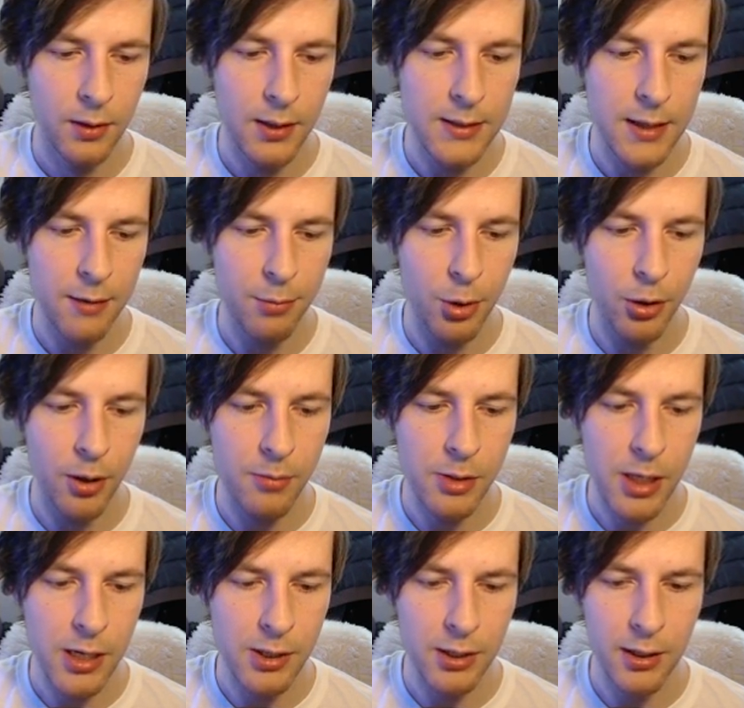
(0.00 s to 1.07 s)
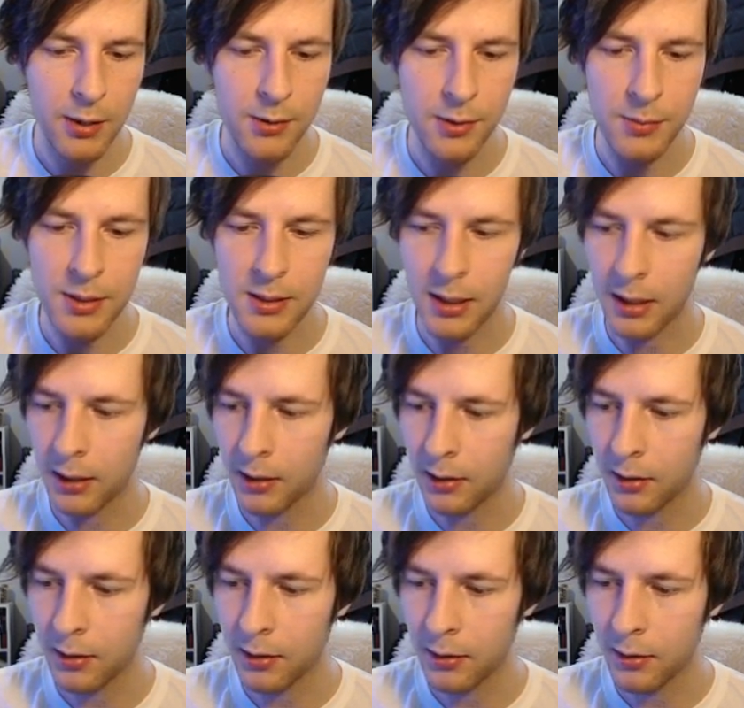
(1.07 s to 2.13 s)
Let's say program trashing. That was a mistake.
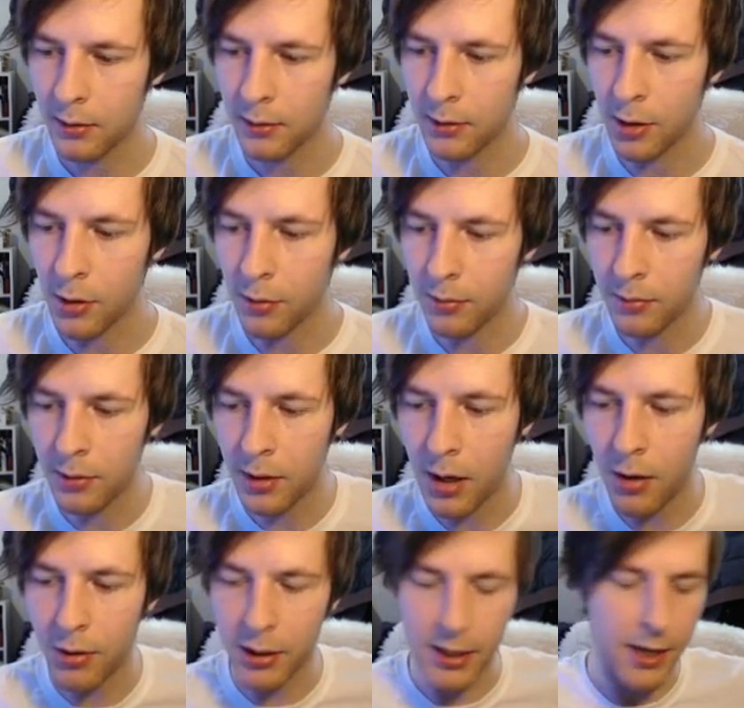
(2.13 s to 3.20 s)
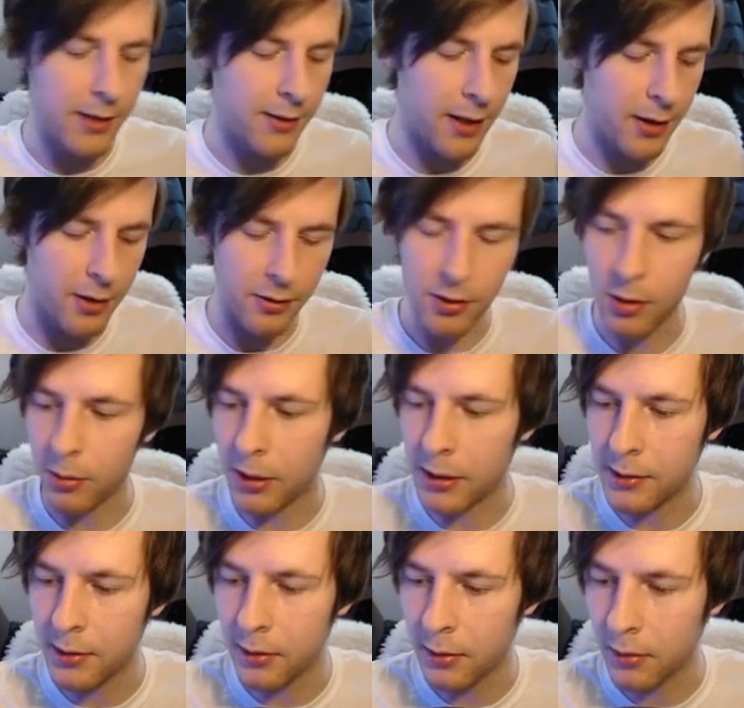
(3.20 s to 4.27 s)
Dope. Oh, yeah, they know. No
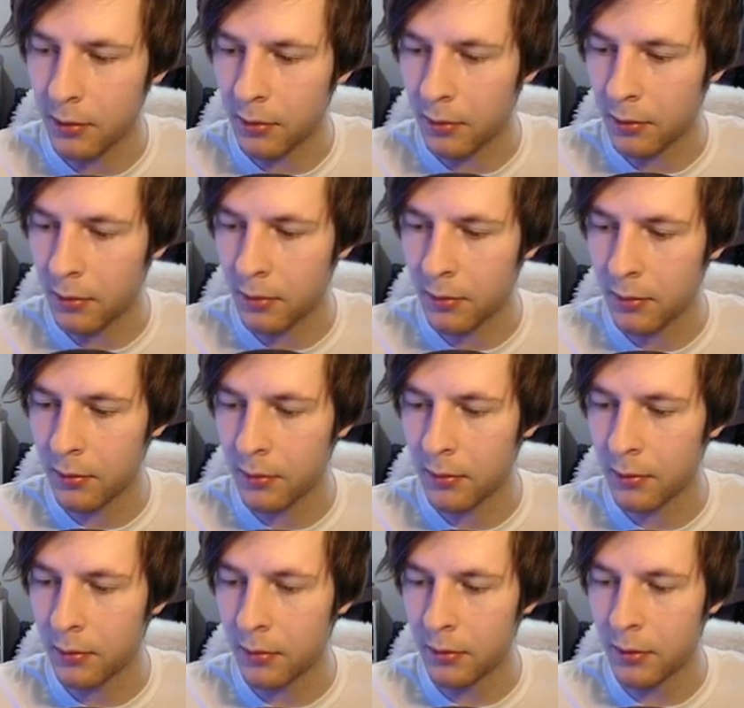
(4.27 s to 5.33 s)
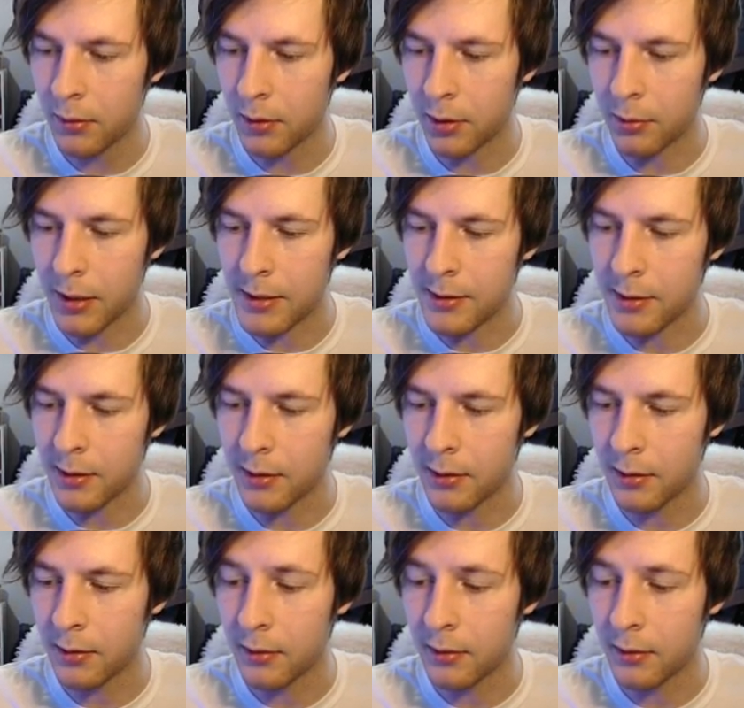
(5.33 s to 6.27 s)
worries. Derez it.